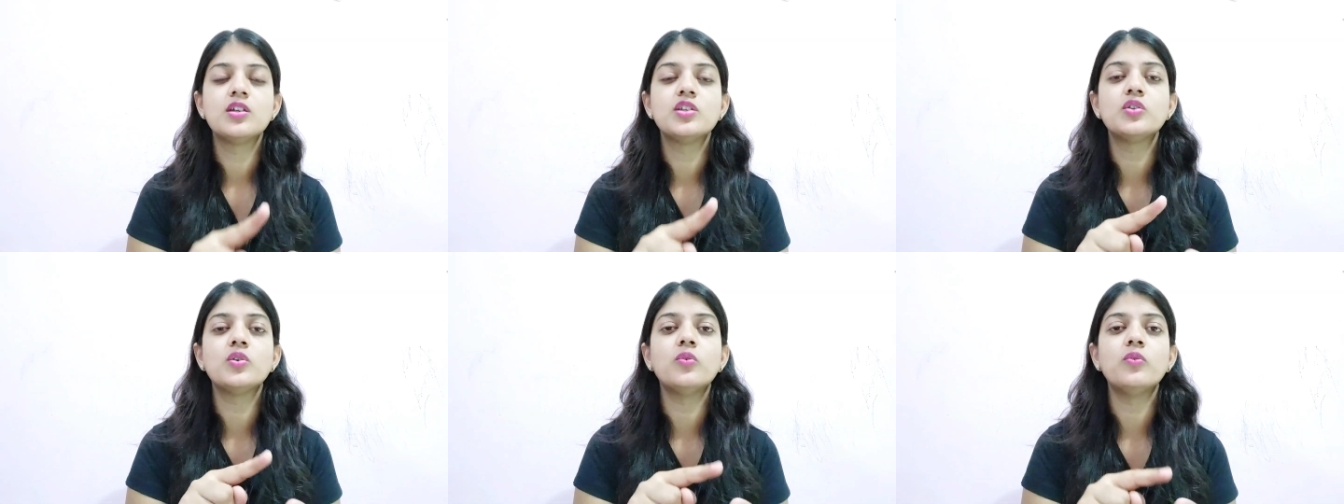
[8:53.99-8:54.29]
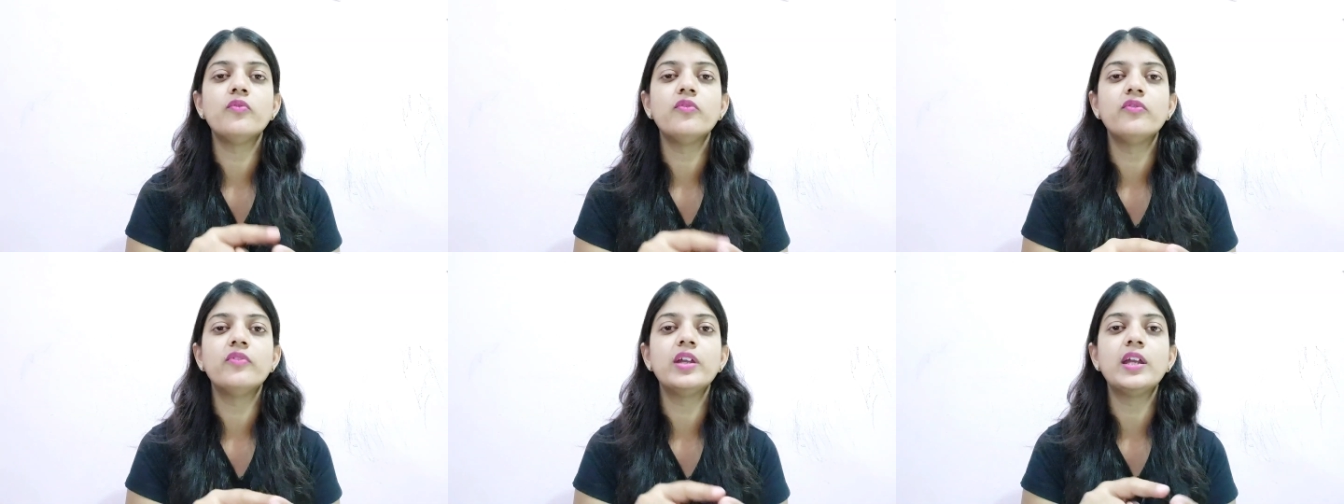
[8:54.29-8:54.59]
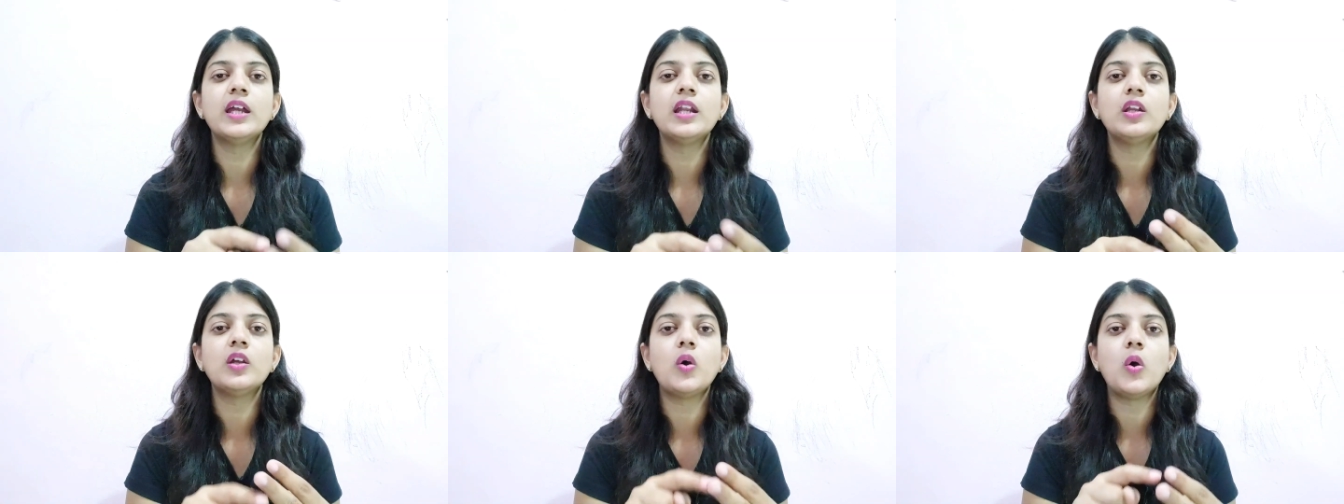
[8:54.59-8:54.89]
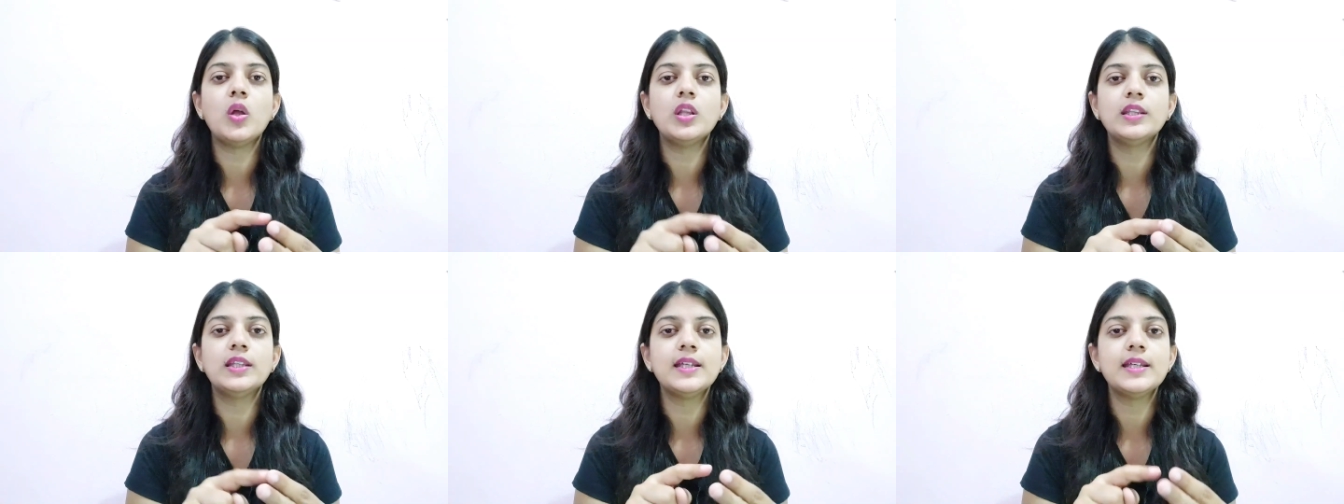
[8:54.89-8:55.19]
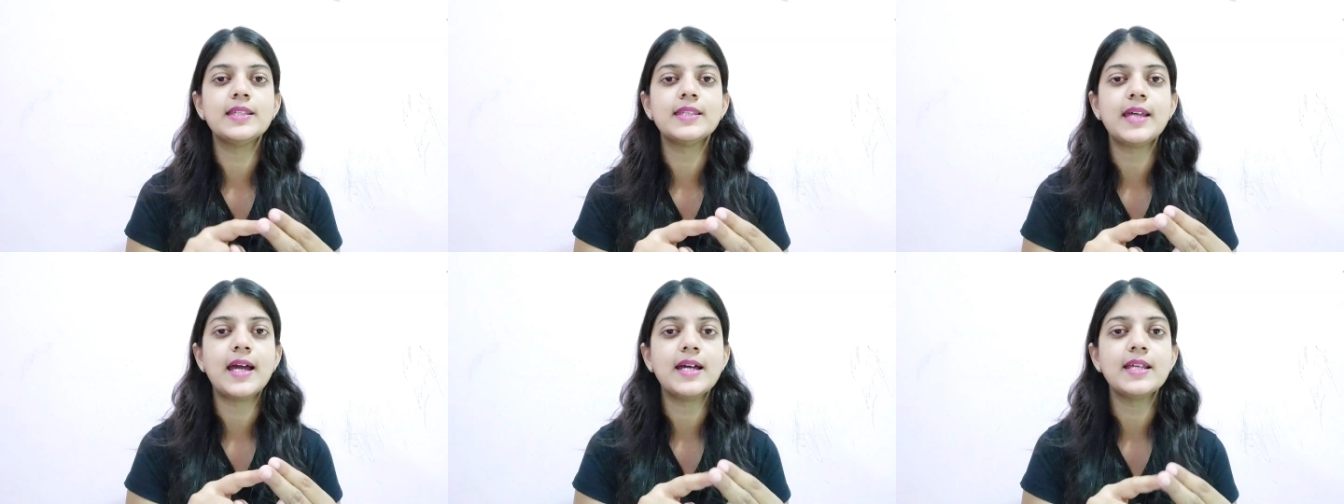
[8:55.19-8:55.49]
So we can call
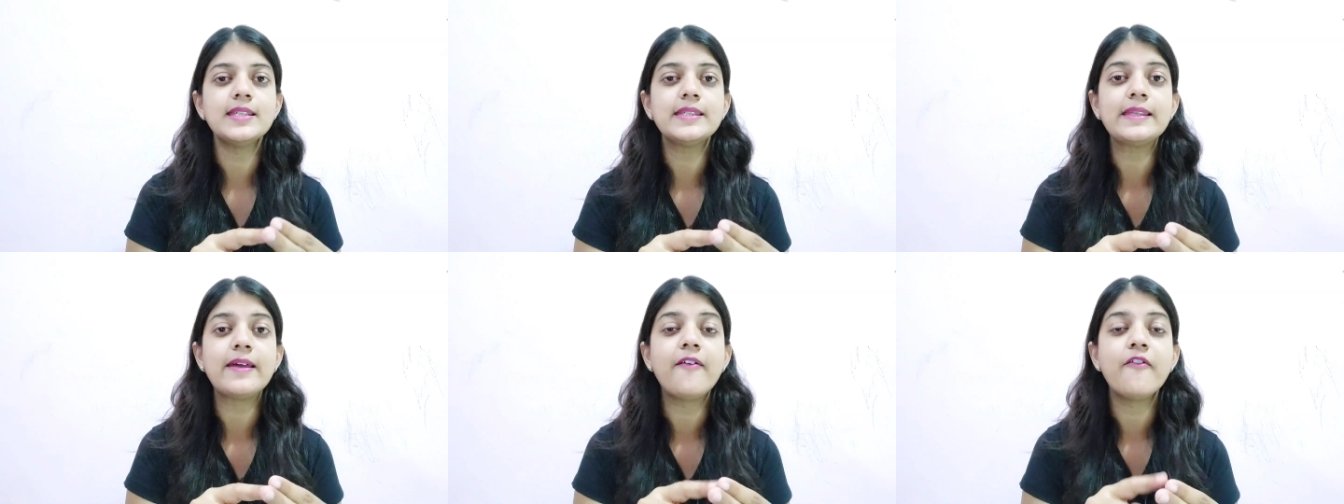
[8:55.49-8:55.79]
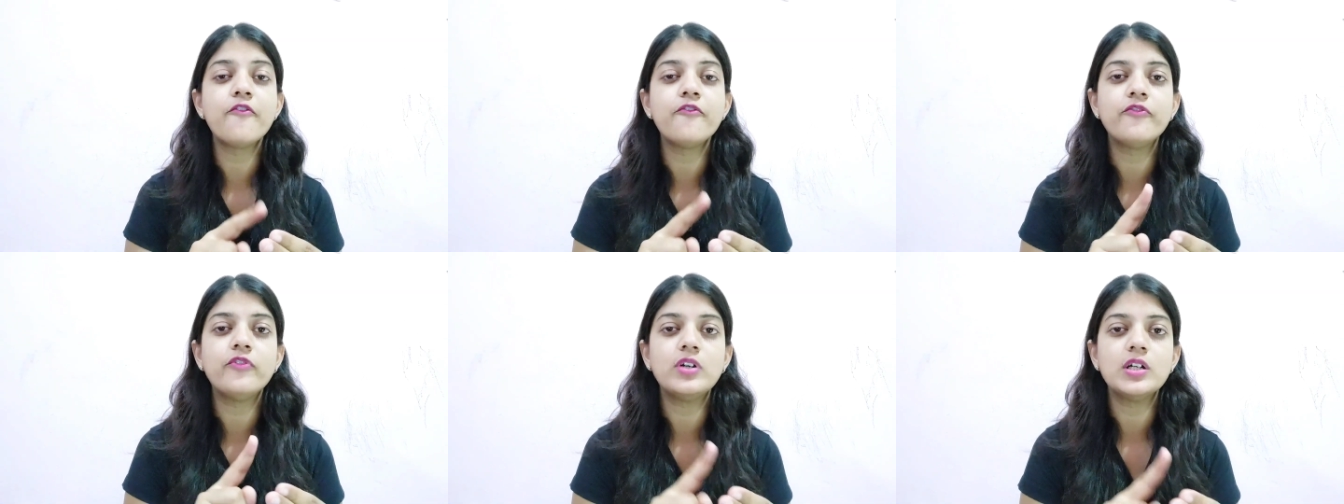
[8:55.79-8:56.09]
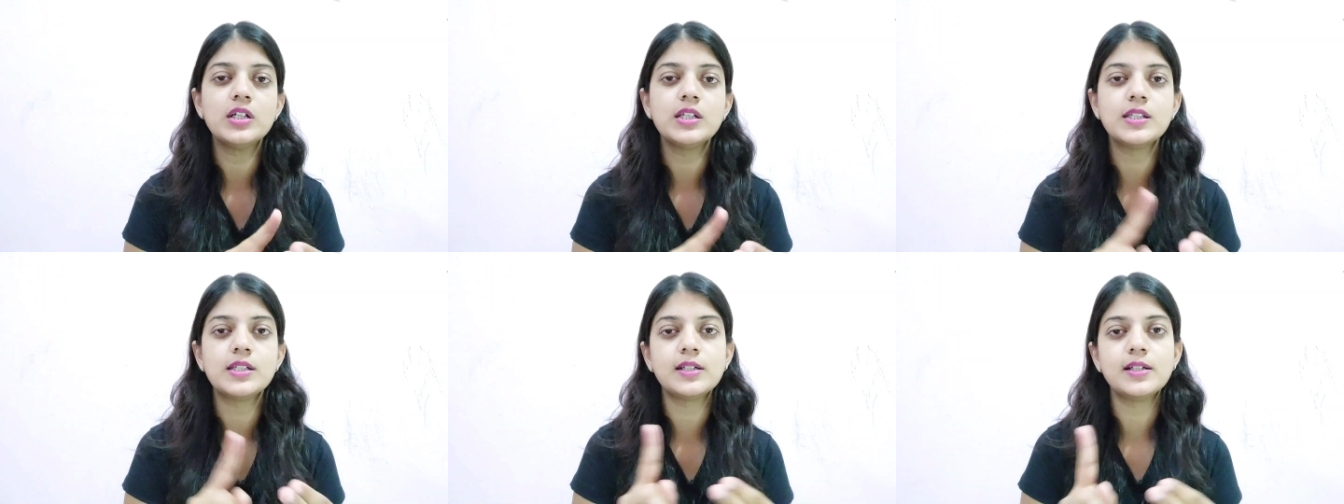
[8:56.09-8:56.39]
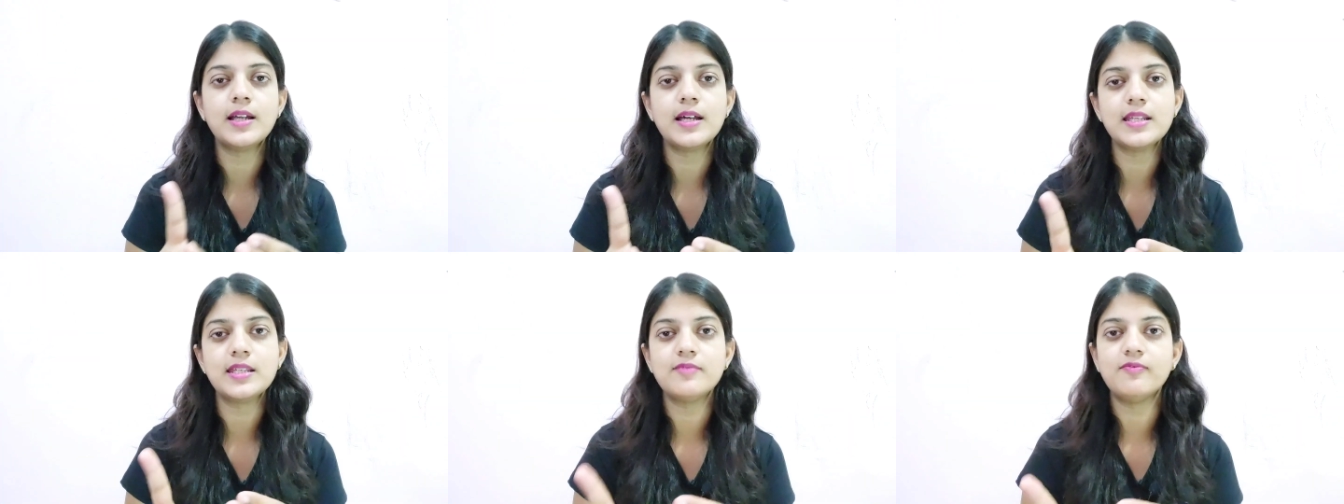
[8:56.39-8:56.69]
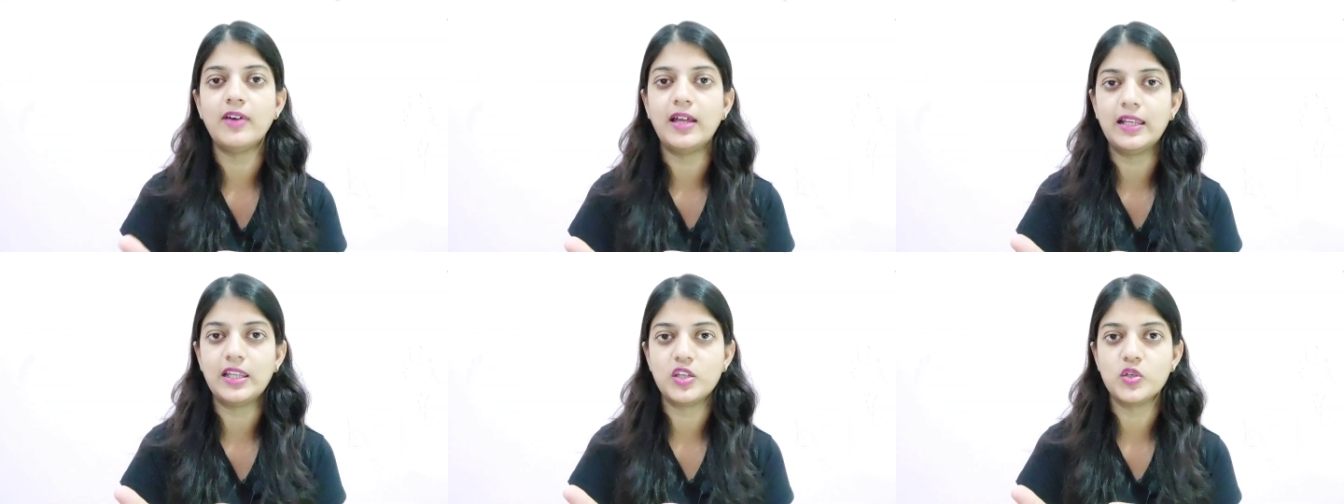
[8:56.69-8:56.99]
these as first class
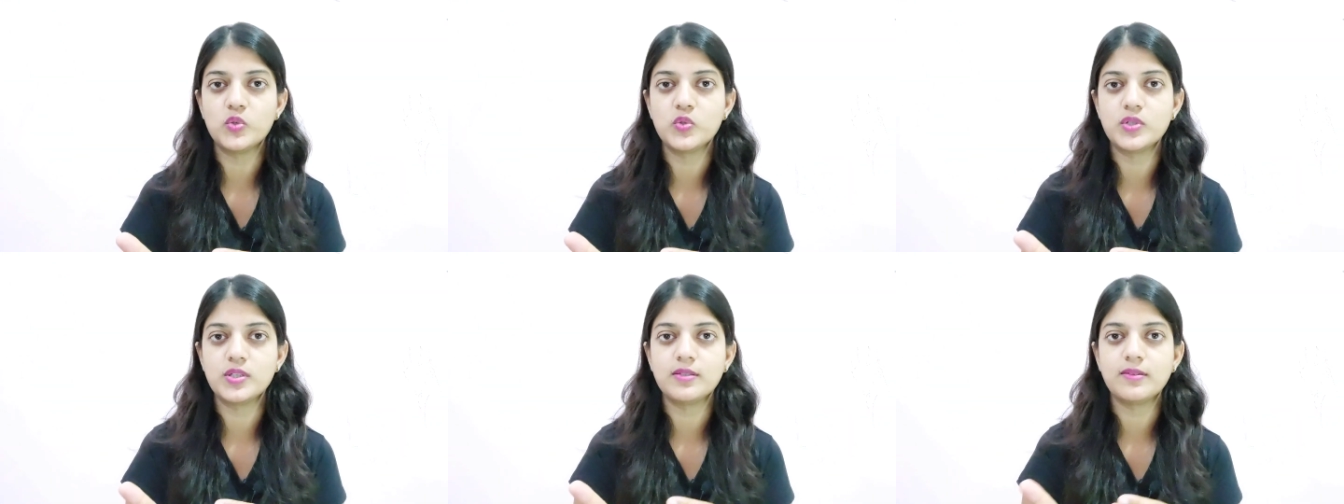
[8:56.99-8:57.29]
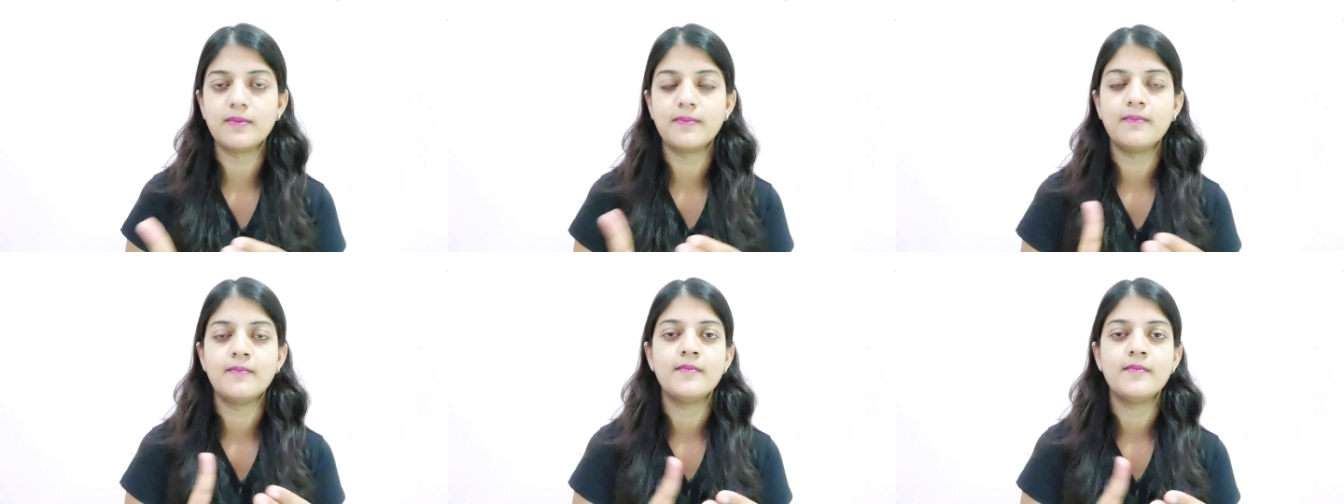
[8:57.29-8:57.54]
values.